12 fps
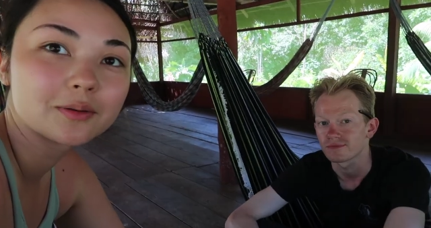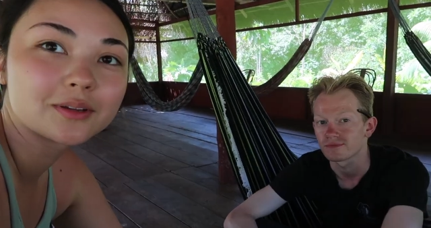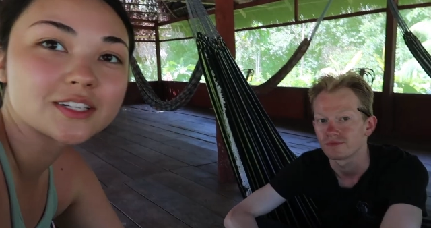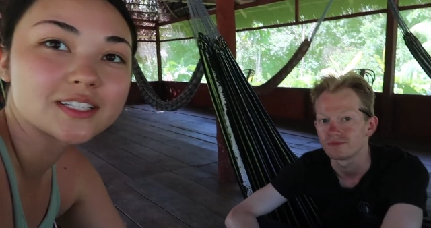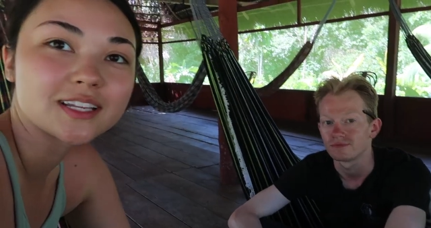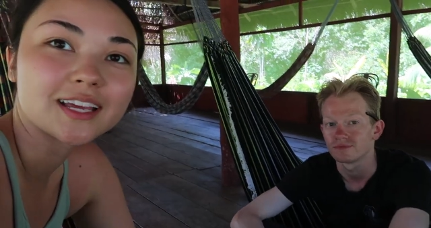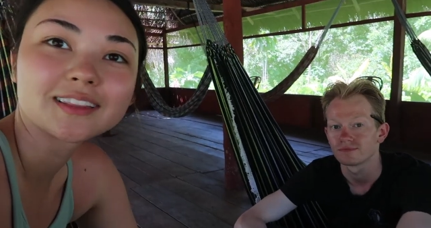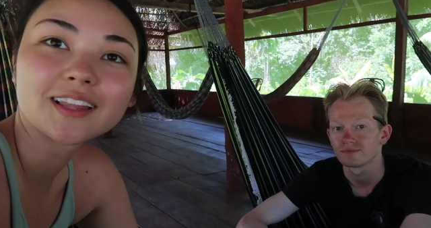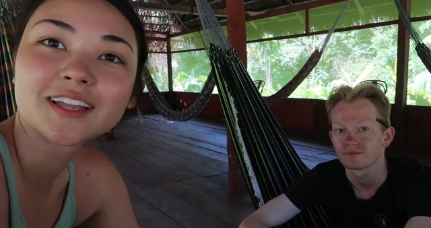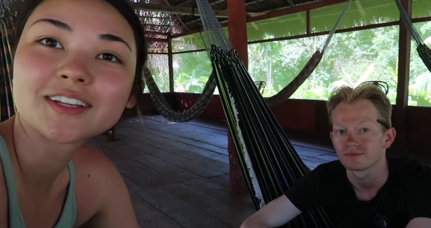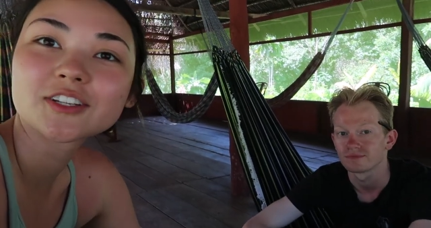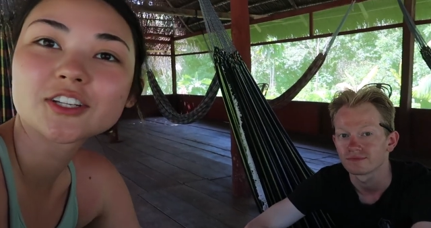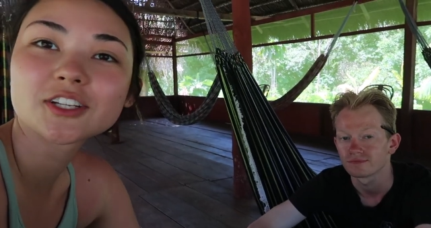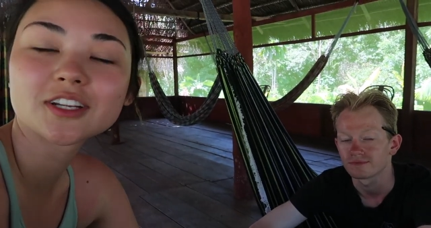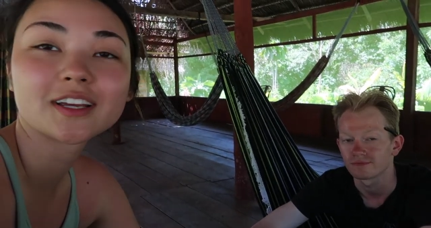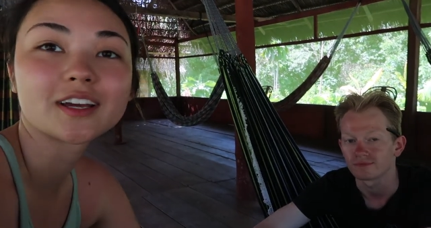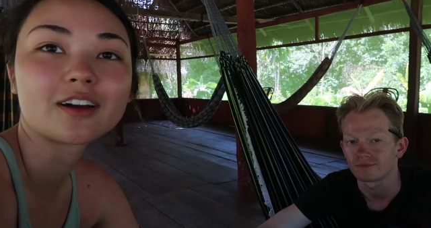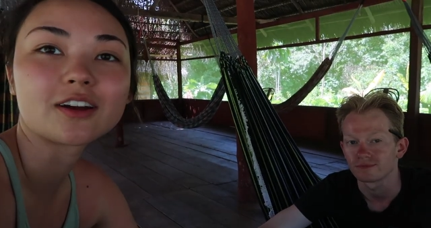Speaker 1: We just had lunch.
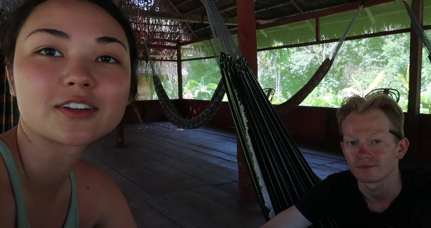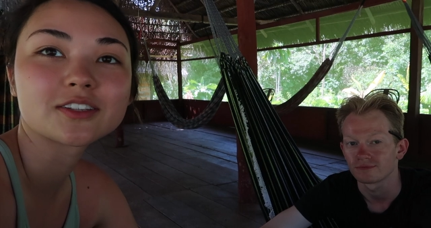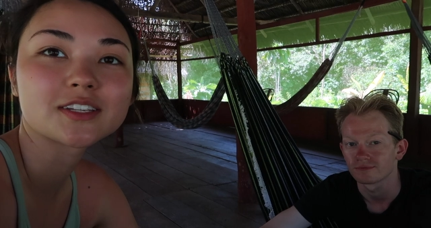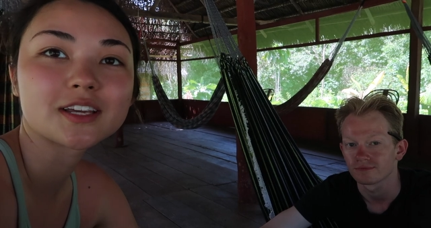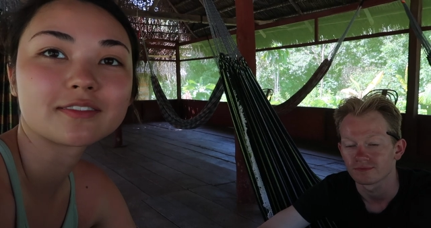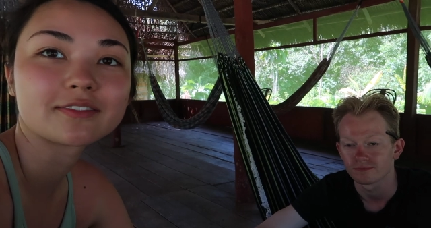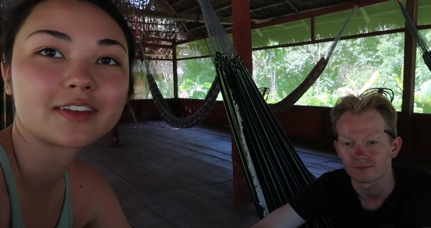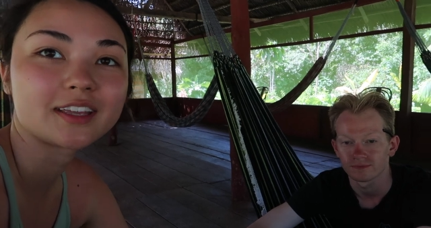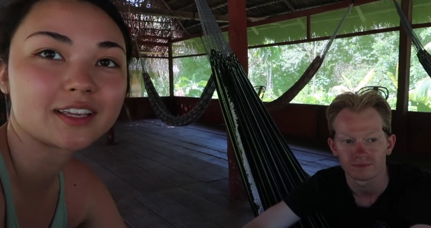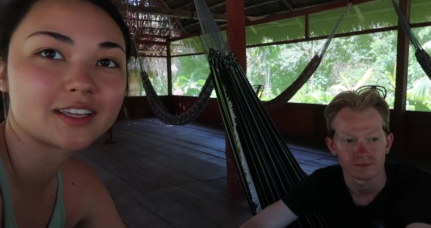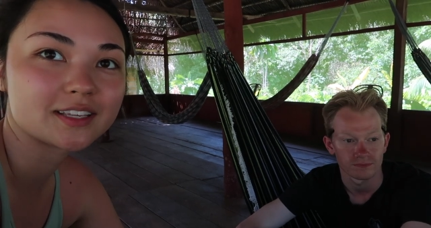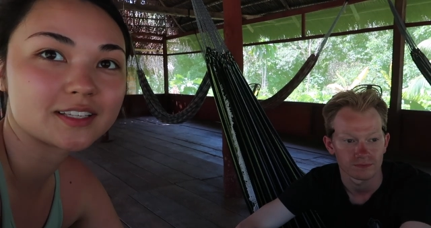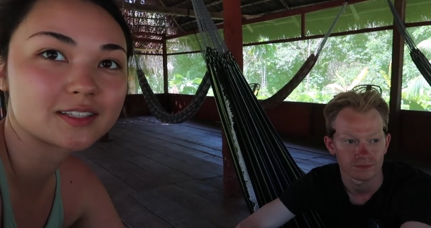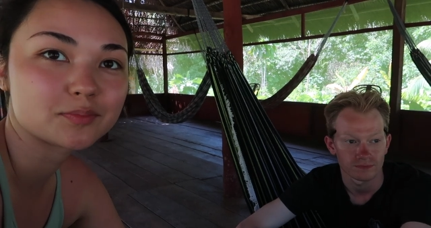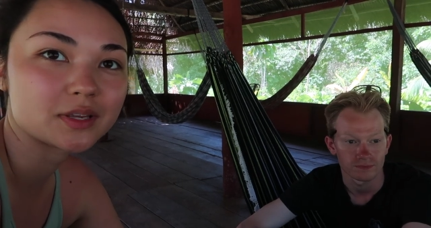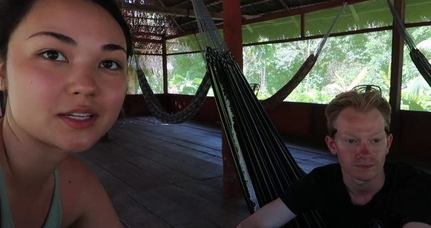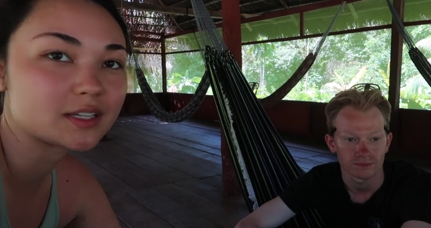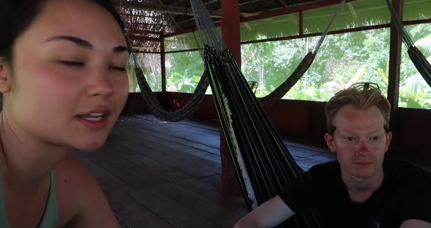Our stuff is
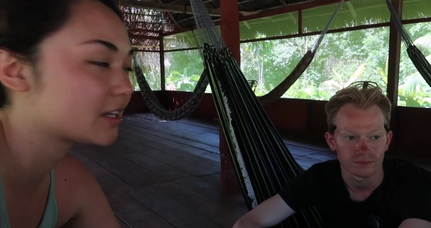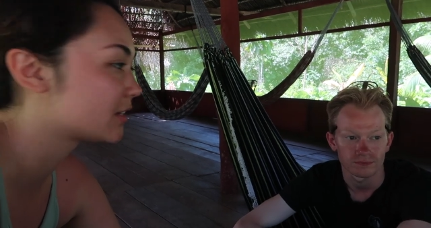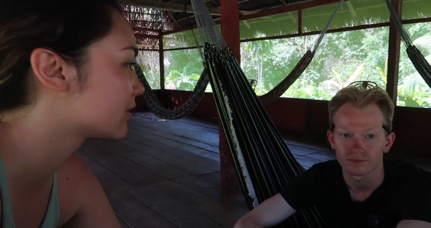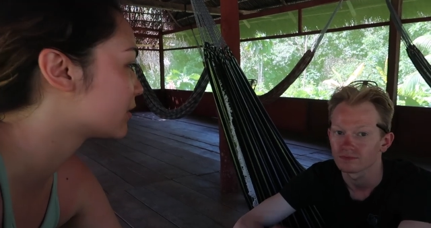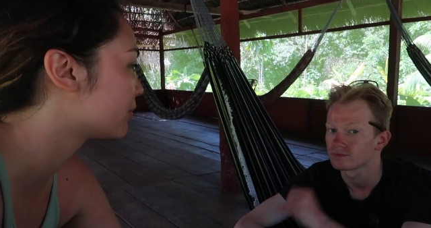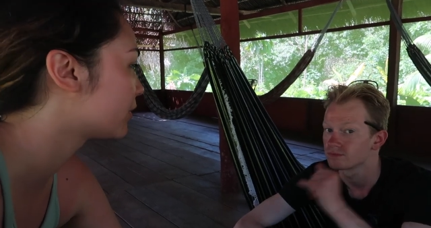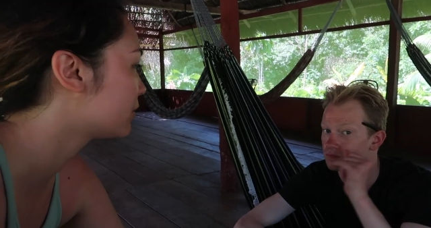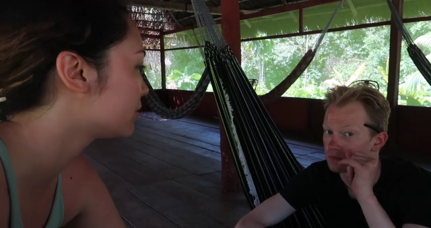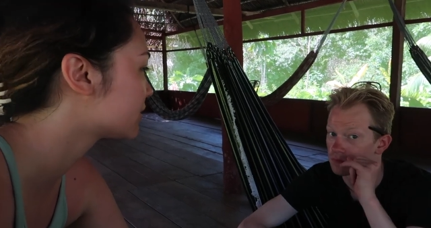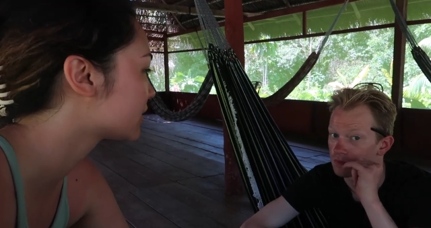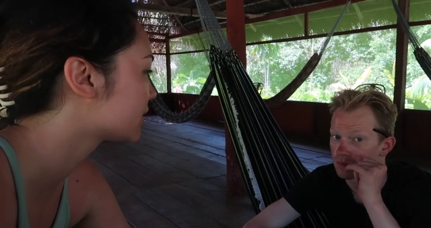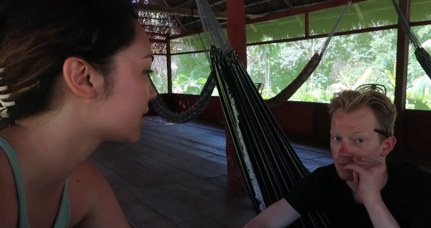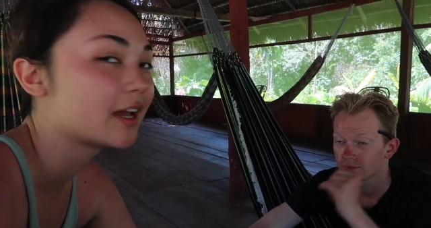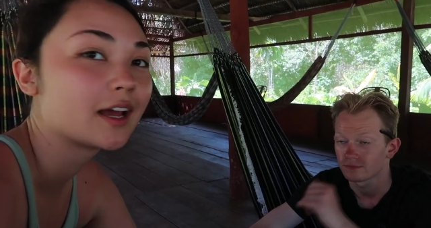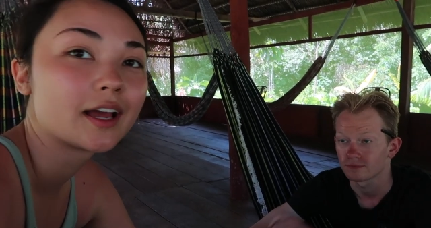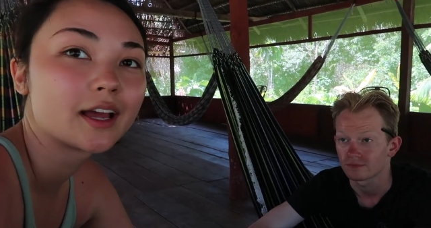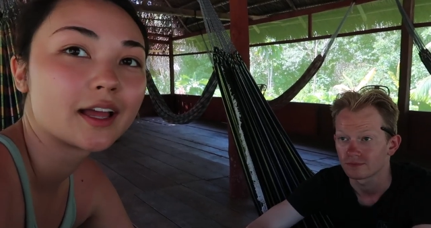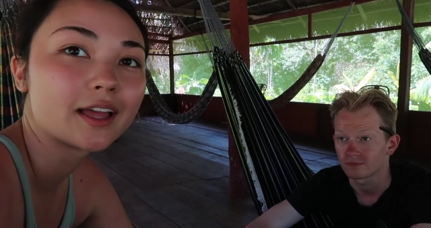being taken to the boat
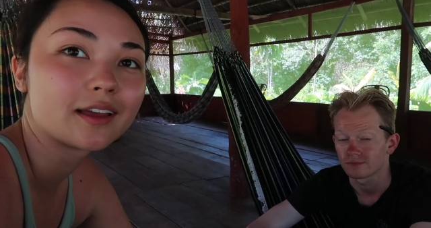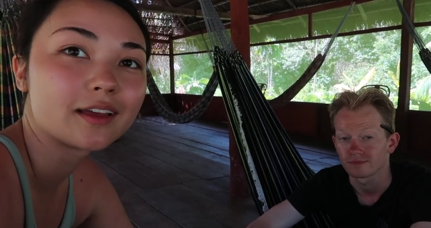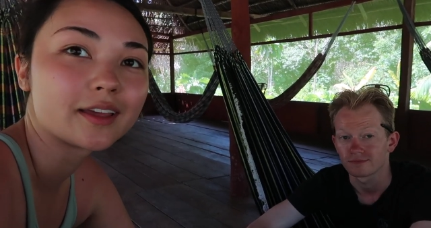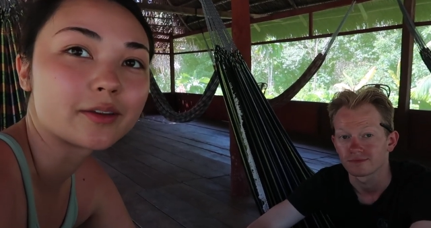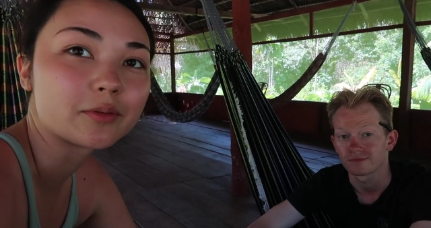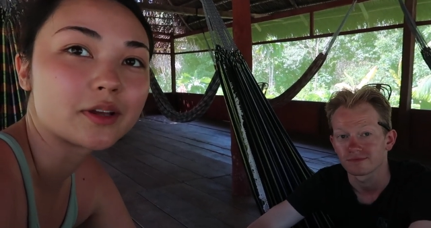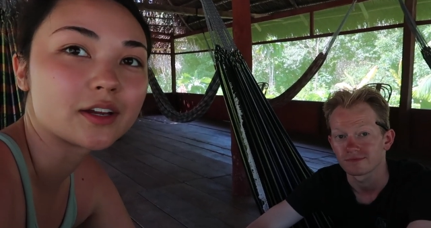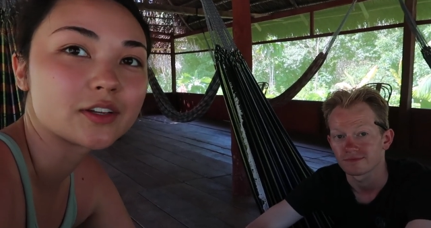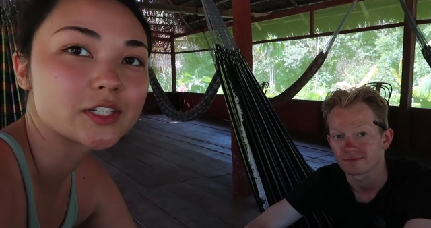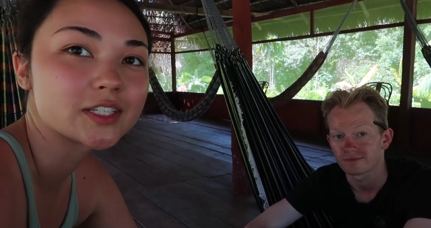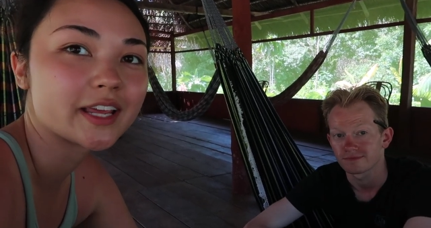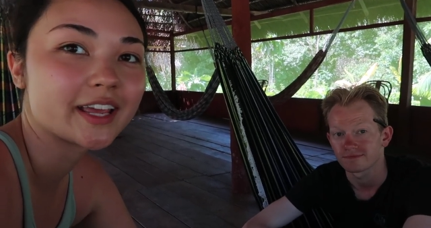and we are just